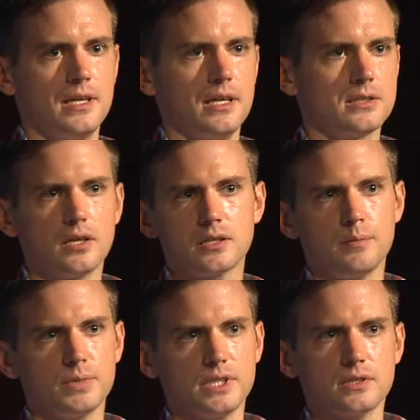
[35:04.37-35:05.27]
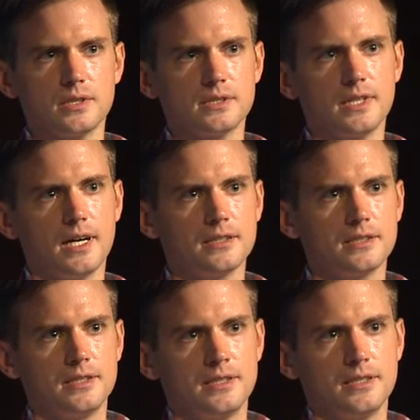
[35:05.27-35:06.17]
And it's all compilation, it's not
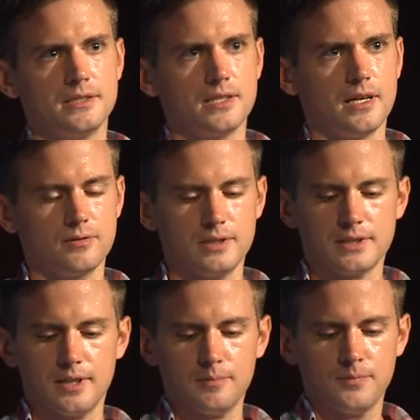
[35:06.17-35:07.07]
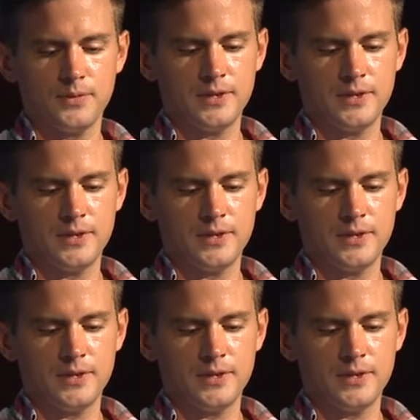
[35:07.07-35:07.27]
runtime.